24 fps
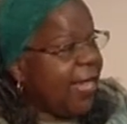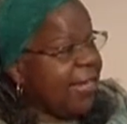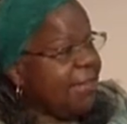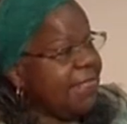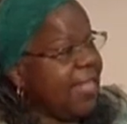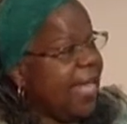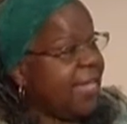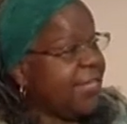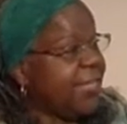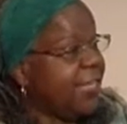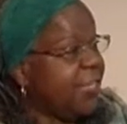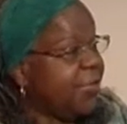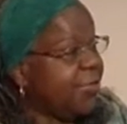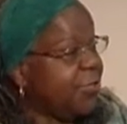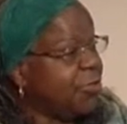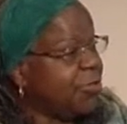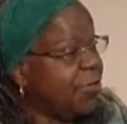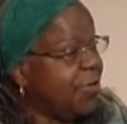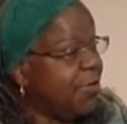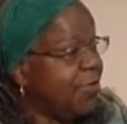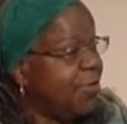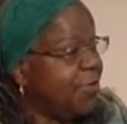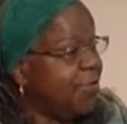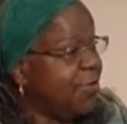that
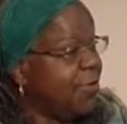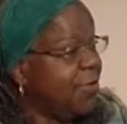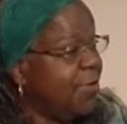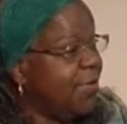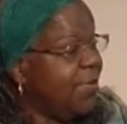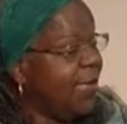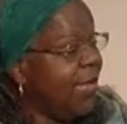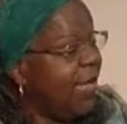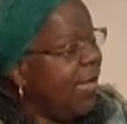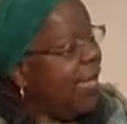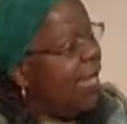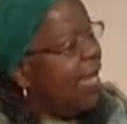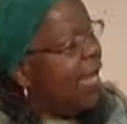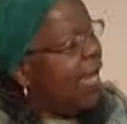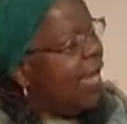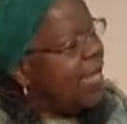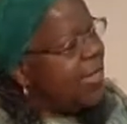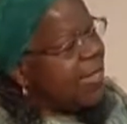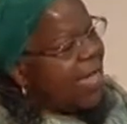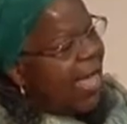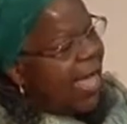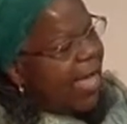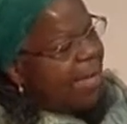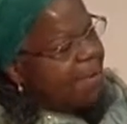literature review,
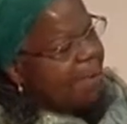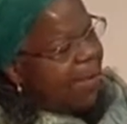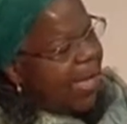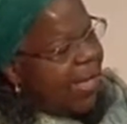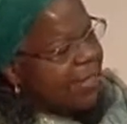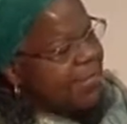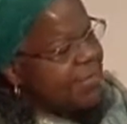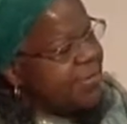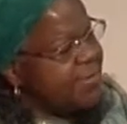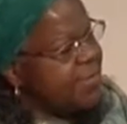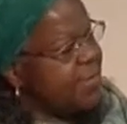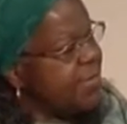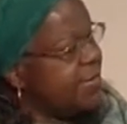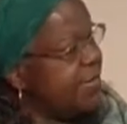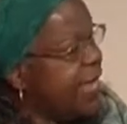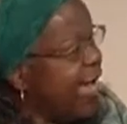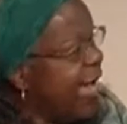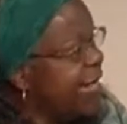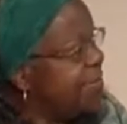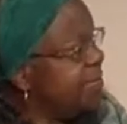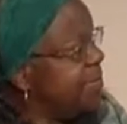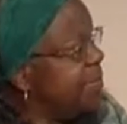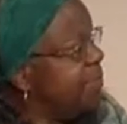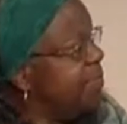and the hypothesis
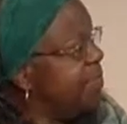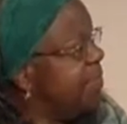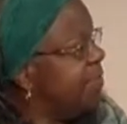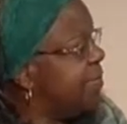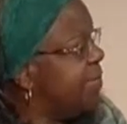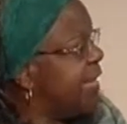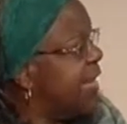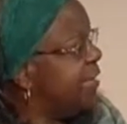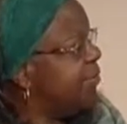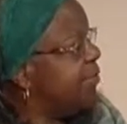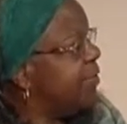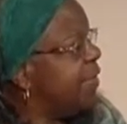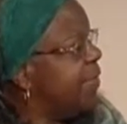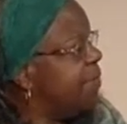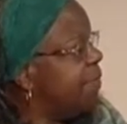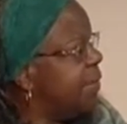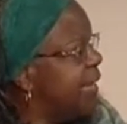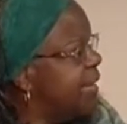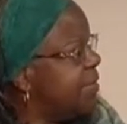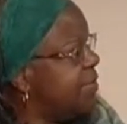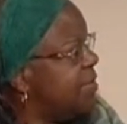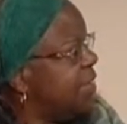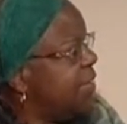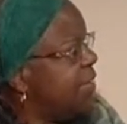has to be such that
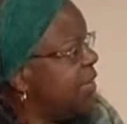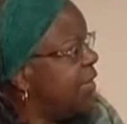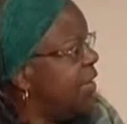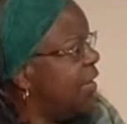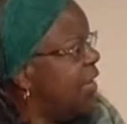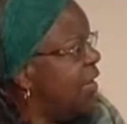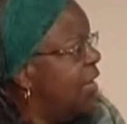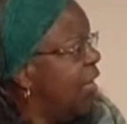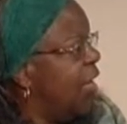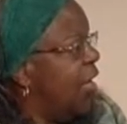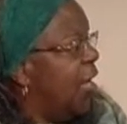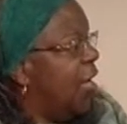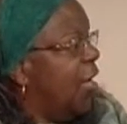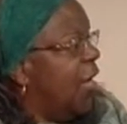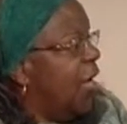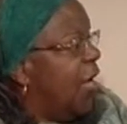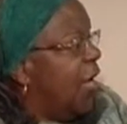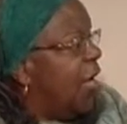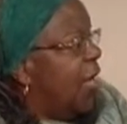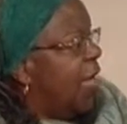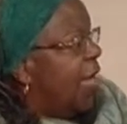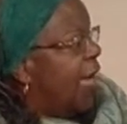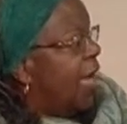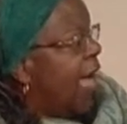basically,
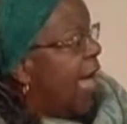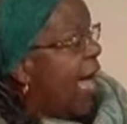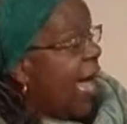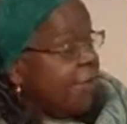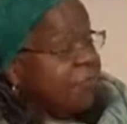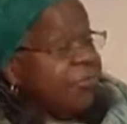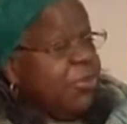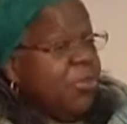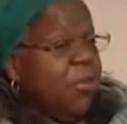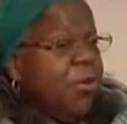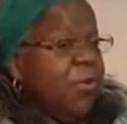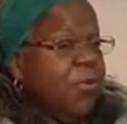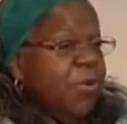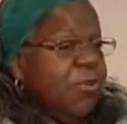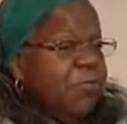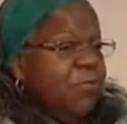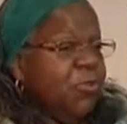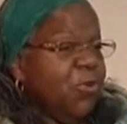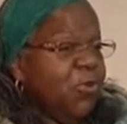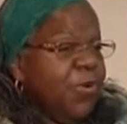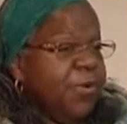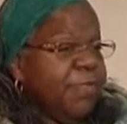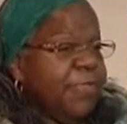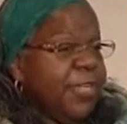after your
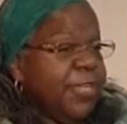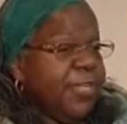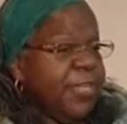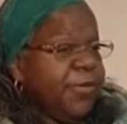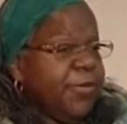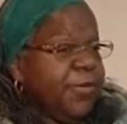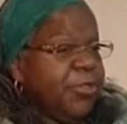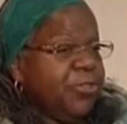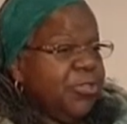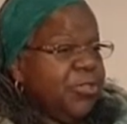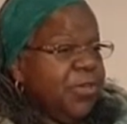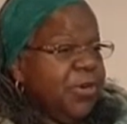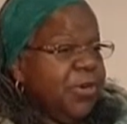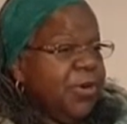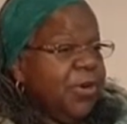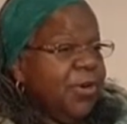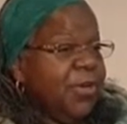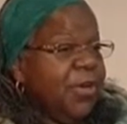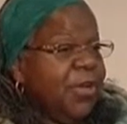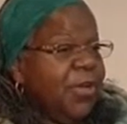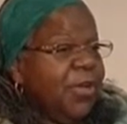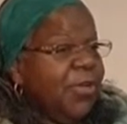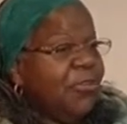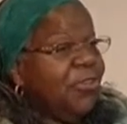review of the literature,
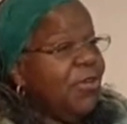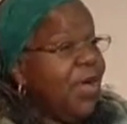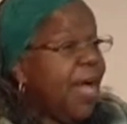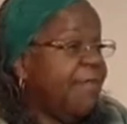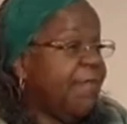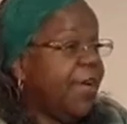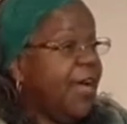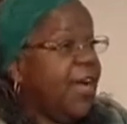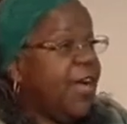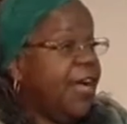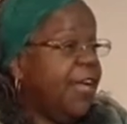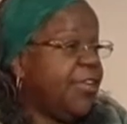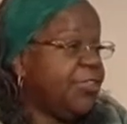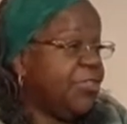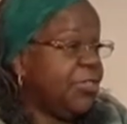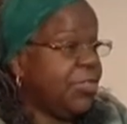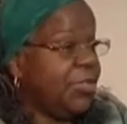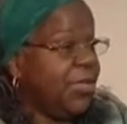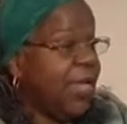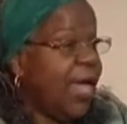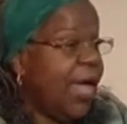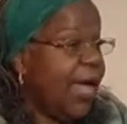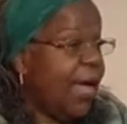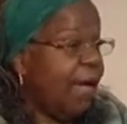you have a hunch
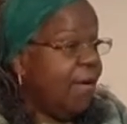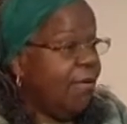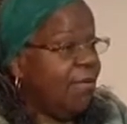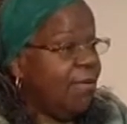now.